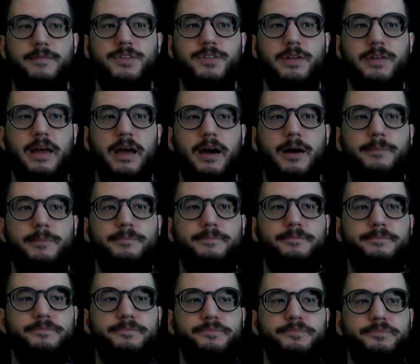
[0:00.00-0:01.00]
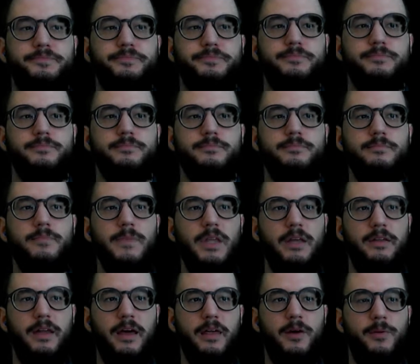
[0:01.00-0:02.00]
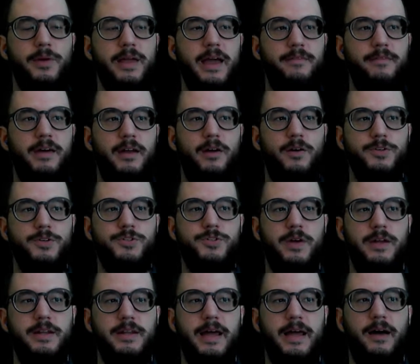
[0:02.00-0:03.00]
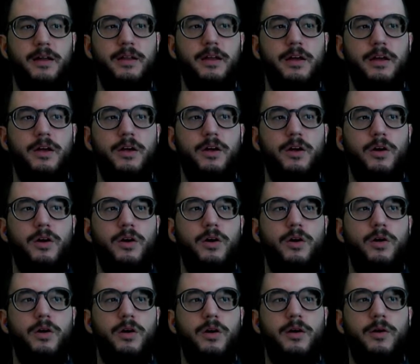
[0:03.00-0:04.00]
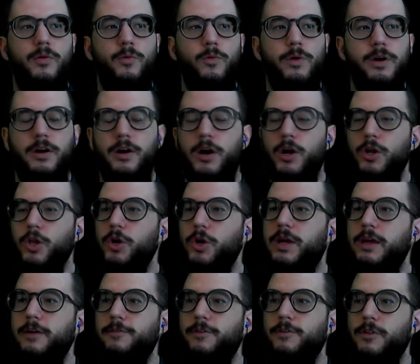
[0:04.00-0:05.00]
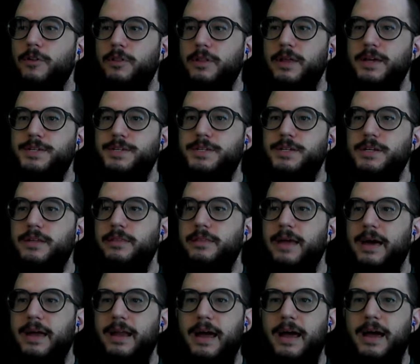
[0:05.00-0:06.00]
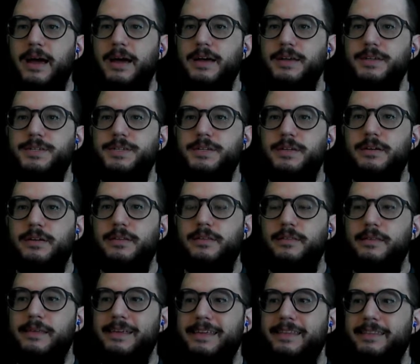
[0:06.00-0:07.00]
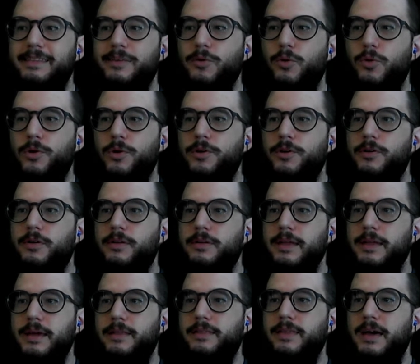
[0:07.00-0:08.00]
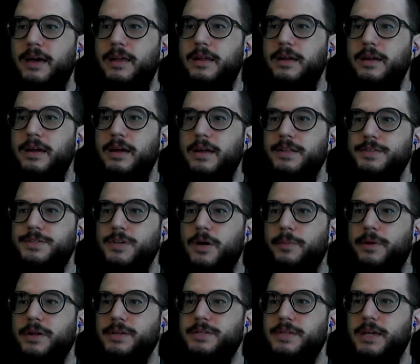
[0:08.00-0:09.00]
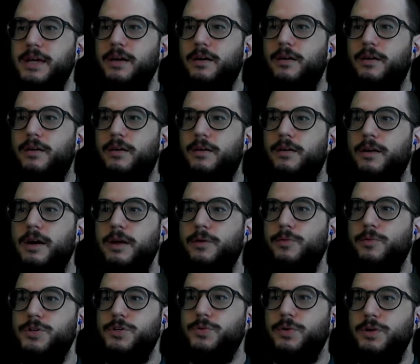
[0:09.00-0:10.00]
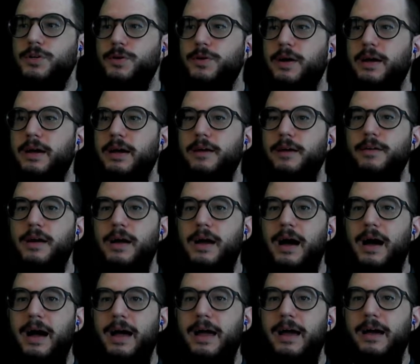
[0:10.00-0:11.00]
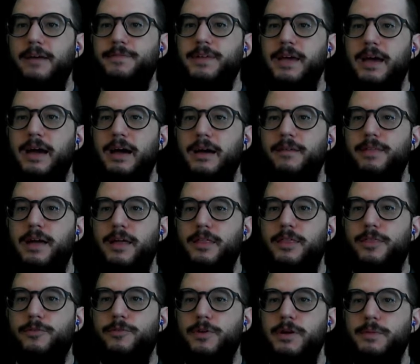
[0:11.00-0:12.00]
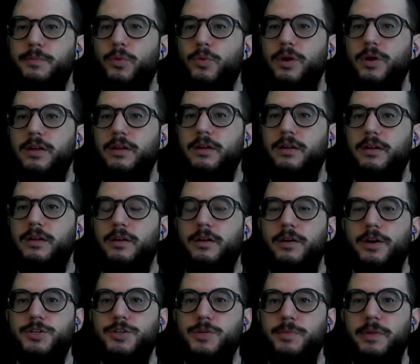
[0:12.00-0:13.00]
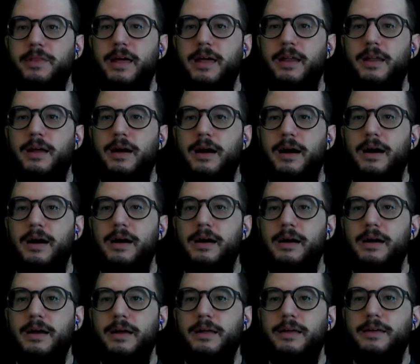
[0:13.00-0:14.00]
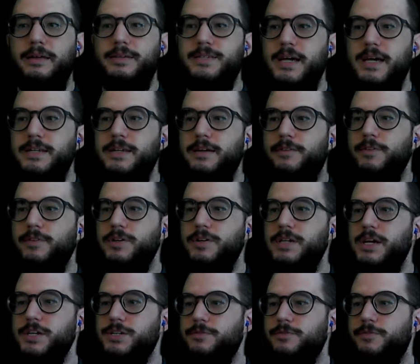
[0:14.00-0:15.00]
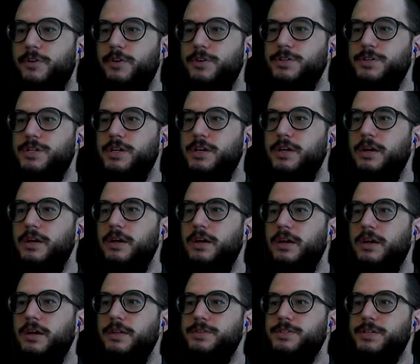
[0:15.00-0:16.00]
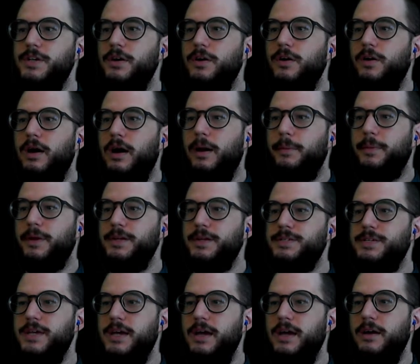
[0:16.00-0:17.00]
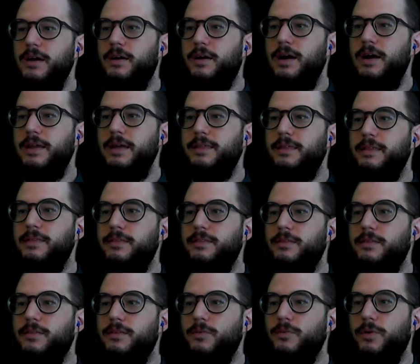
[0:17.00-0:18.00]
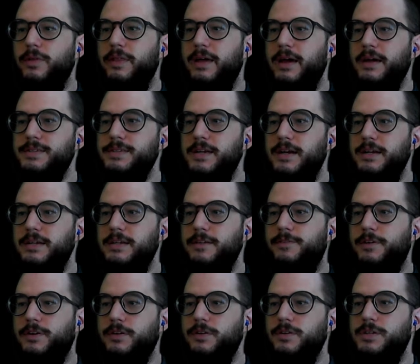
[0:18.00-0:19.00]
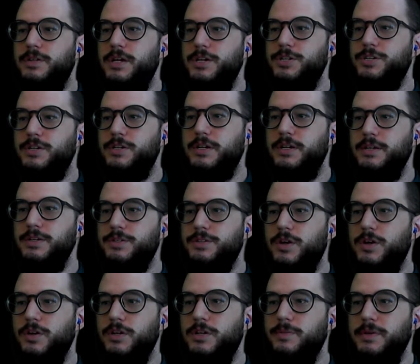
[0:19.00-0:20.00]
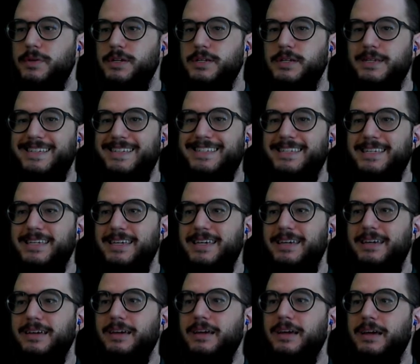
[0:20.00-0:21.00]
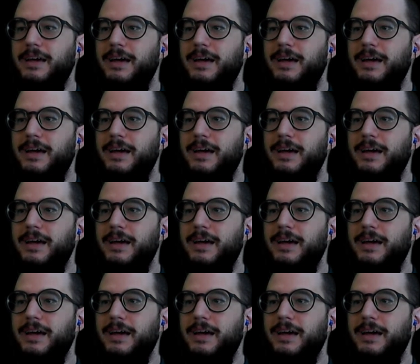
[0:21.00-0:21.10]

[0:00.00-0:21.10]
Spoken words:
So now that we have that all straightened out, we are looking for the list that has the order like that. And so I'm going to say, all right, which one do I have? I have to have that that scientific notation first. And so I'm going to say, all right, the one that has scientific notation is going to be C.